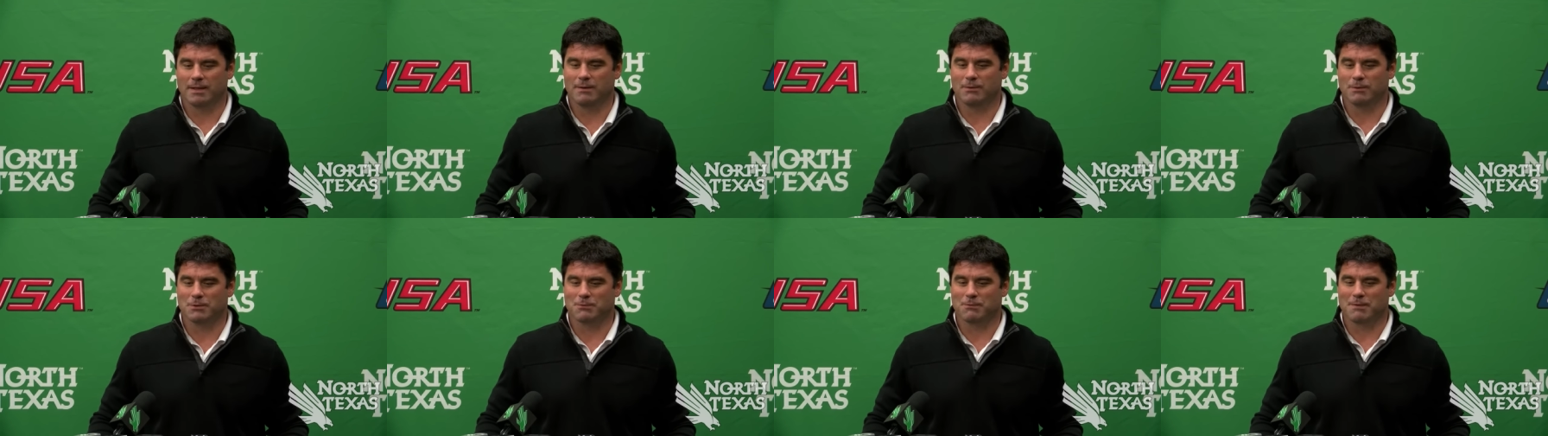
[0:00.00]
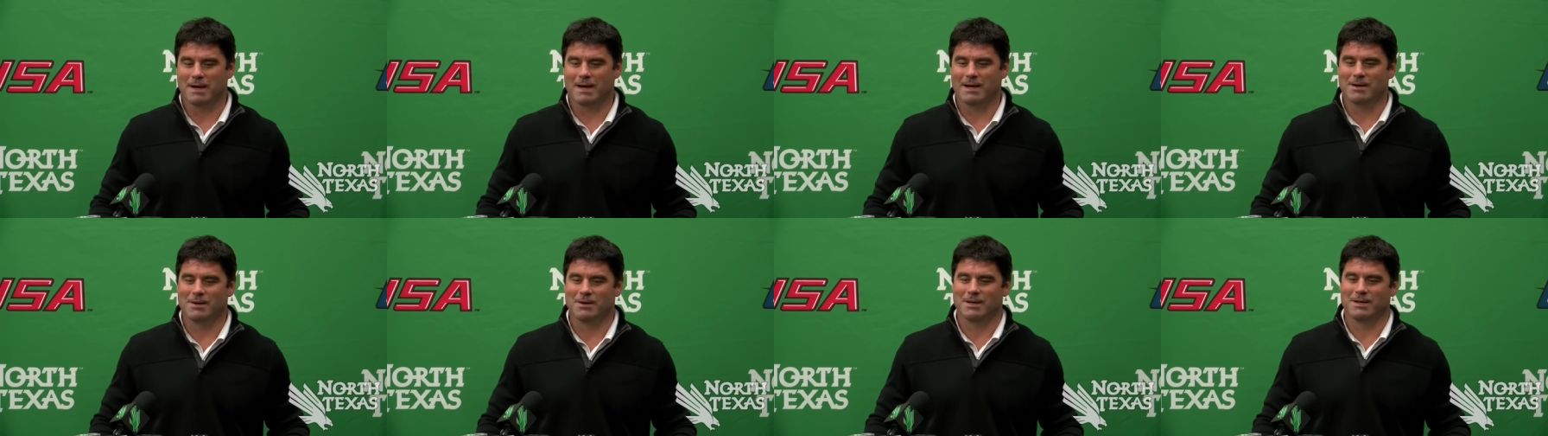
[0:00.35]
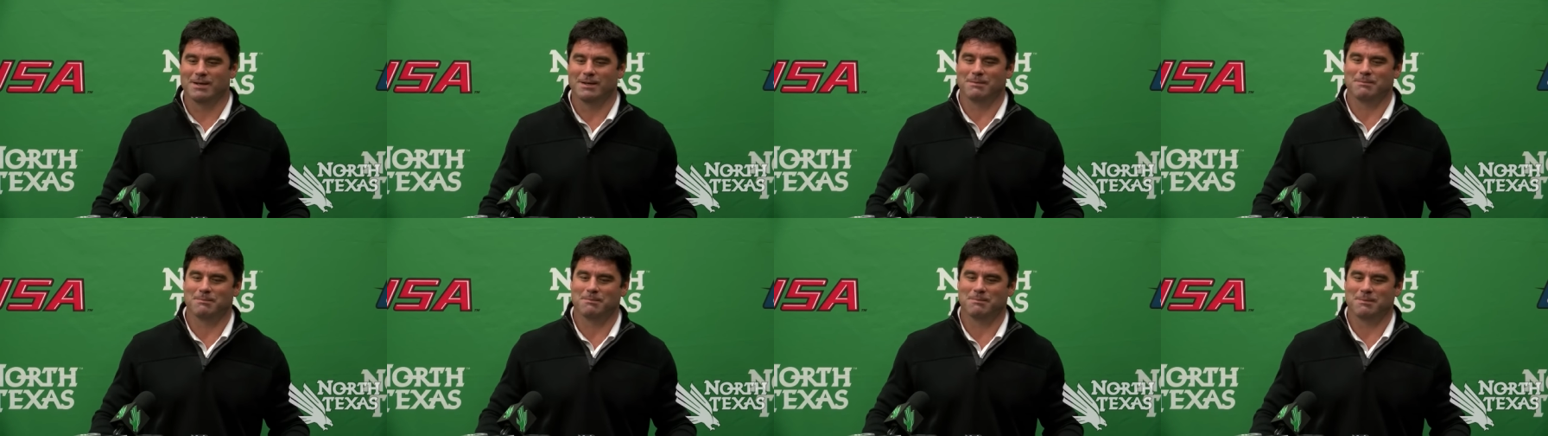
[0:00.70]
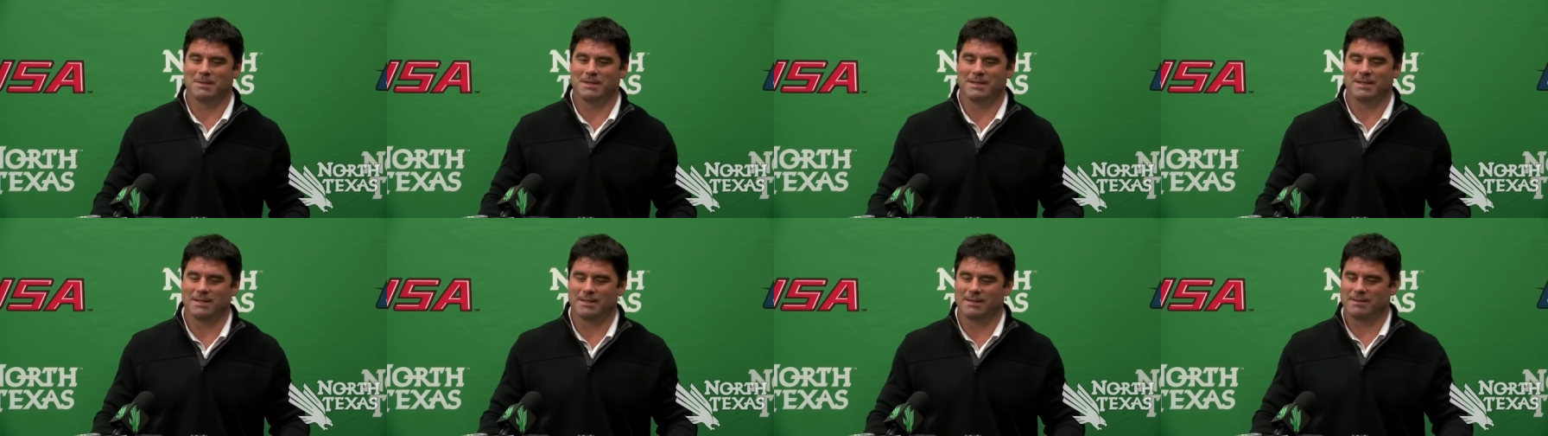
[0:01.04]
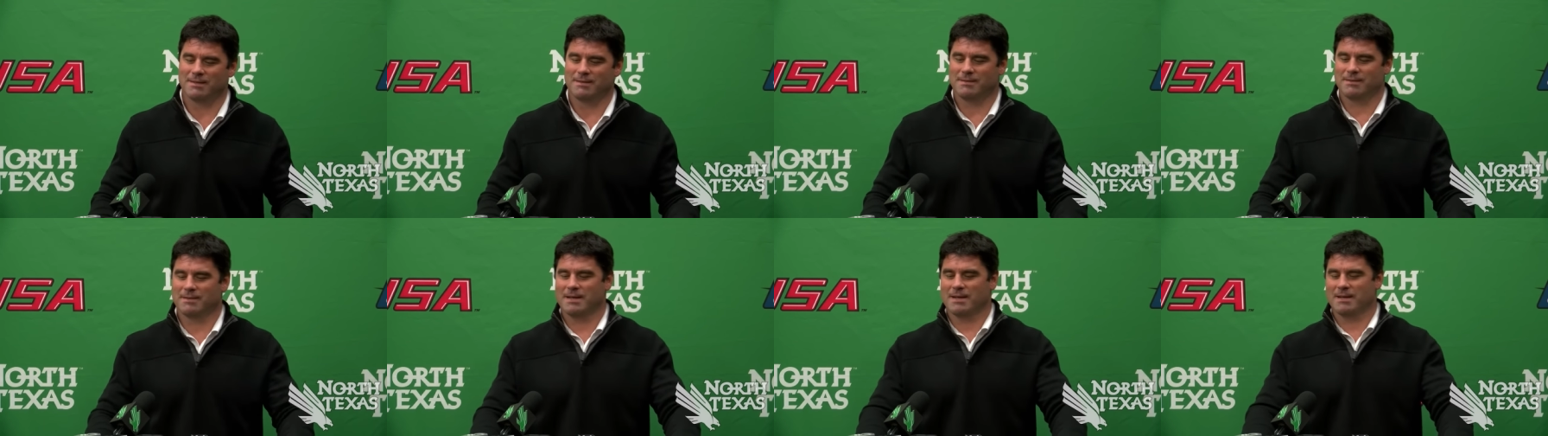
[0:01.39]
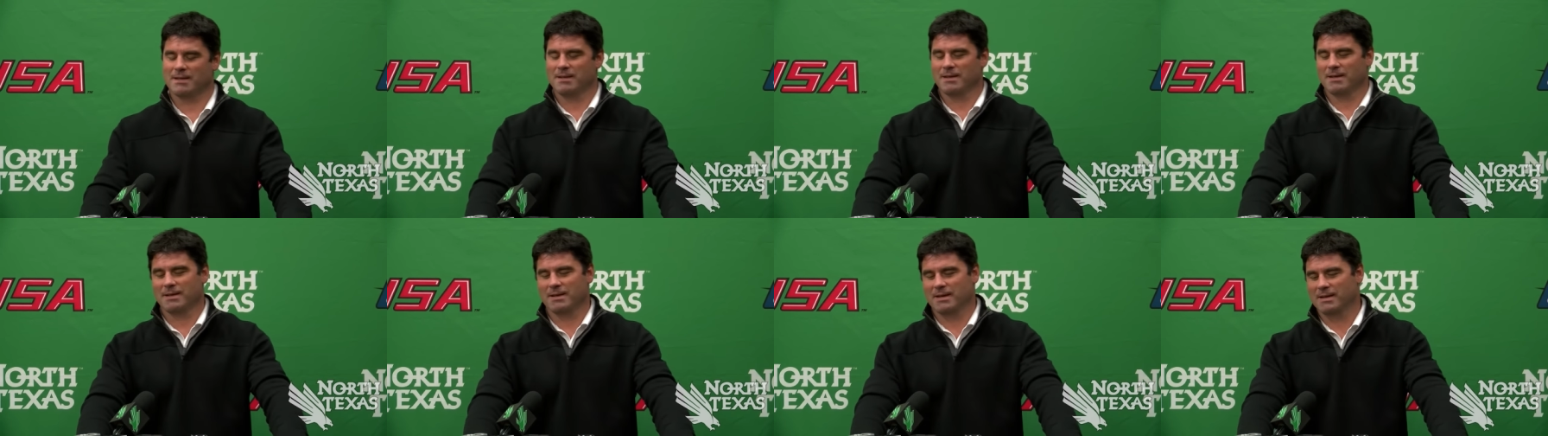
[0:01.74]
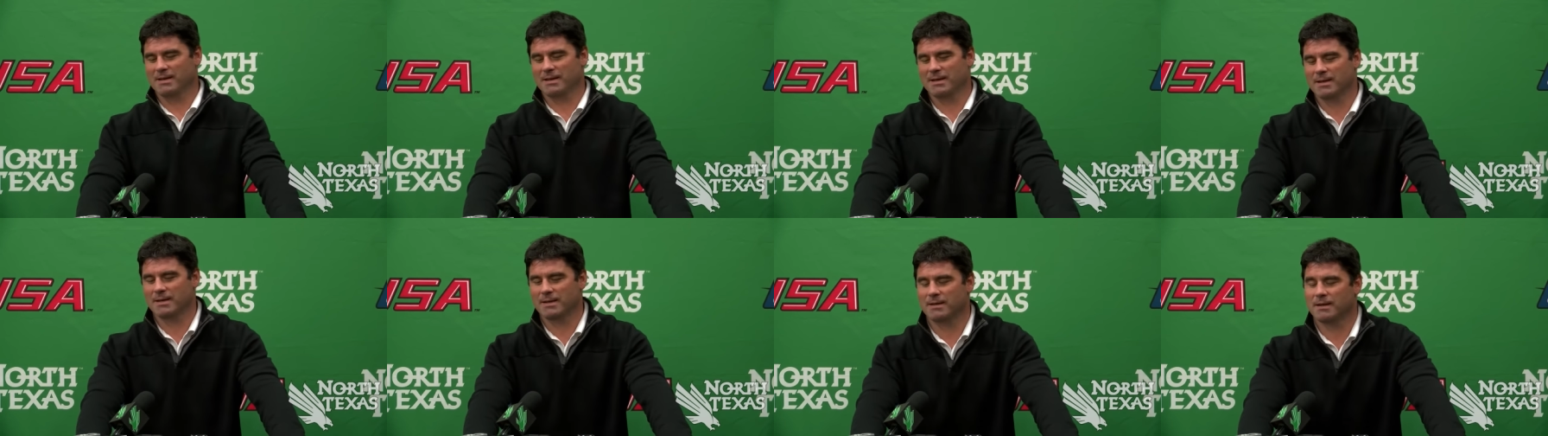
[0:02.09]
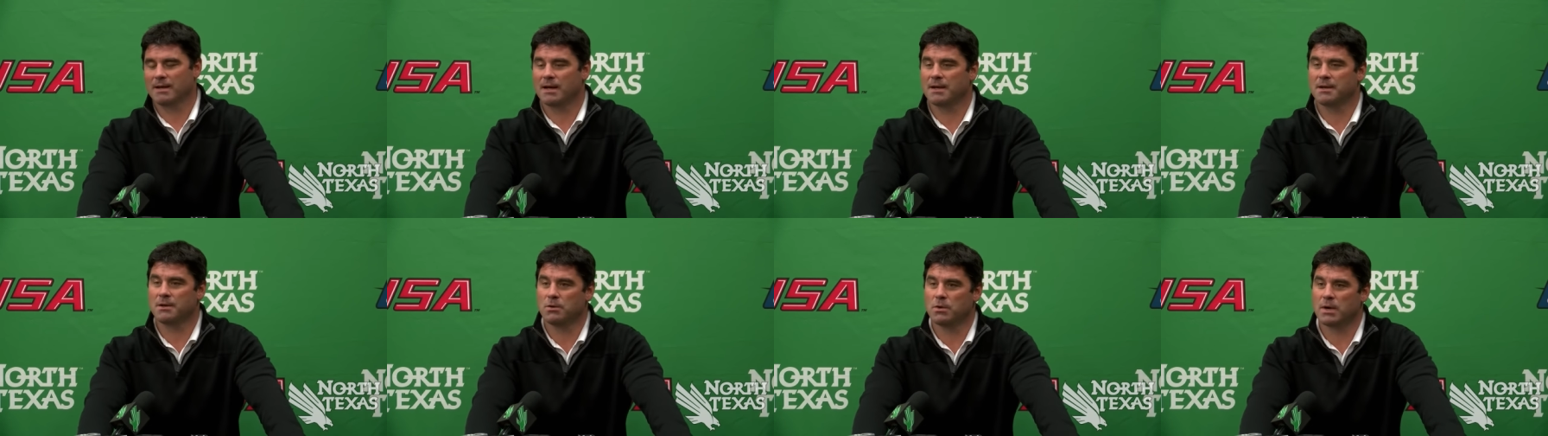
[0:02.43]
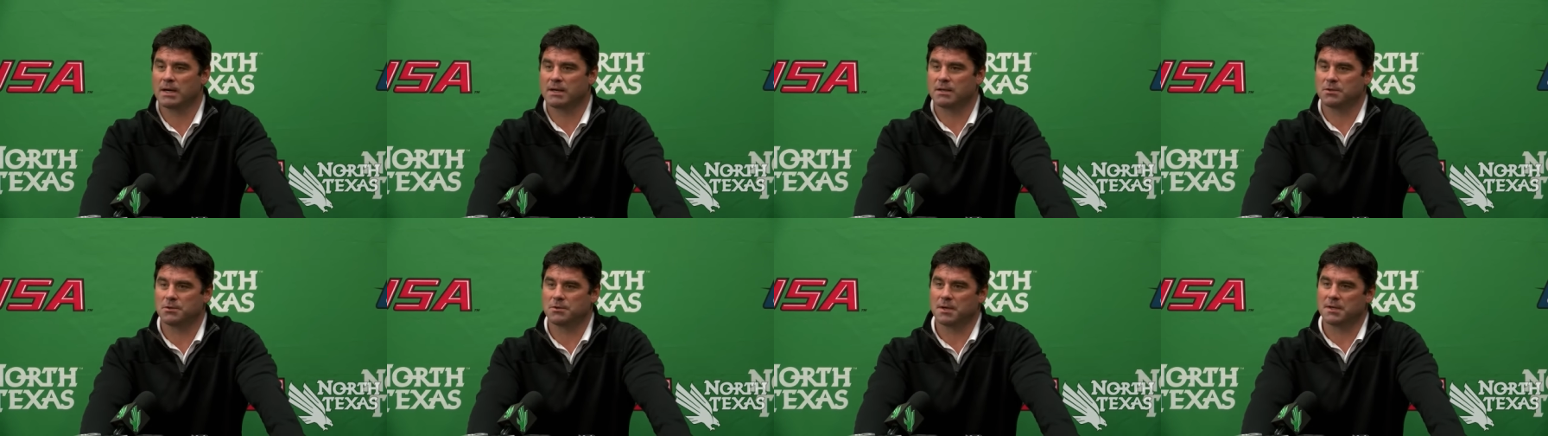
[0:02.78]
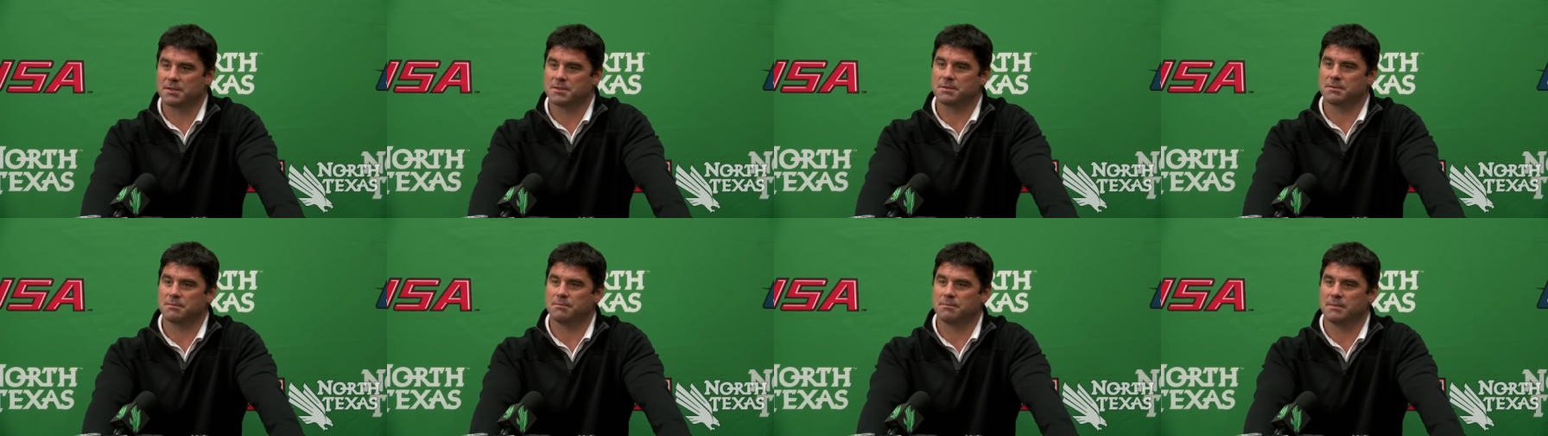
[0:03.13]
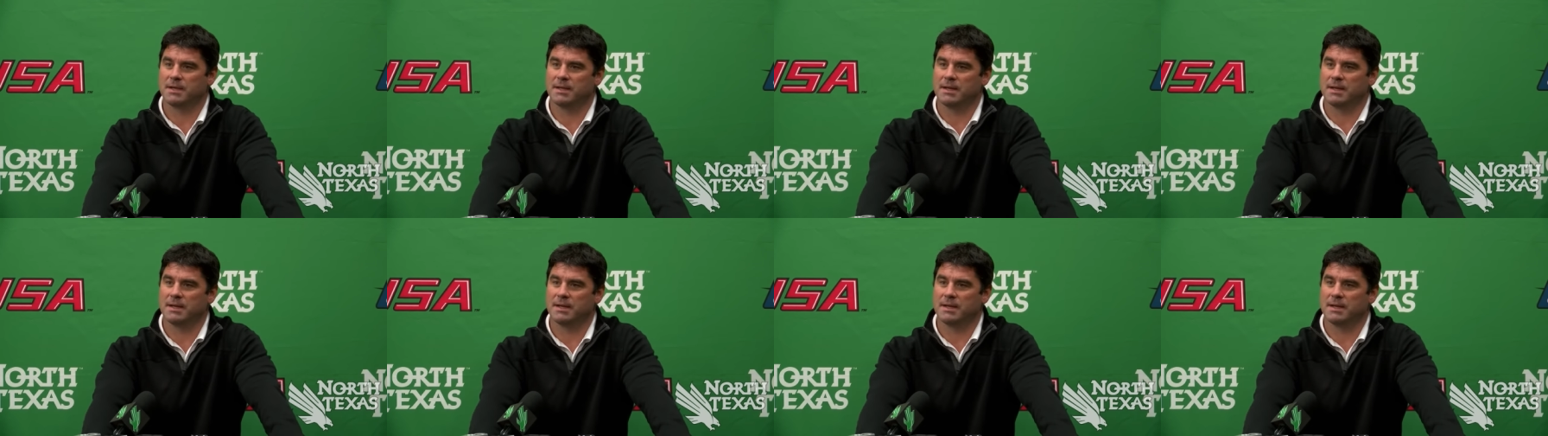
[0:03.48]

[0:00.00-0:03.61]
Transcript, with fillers: he was fired up. And again, I knew I could trust him.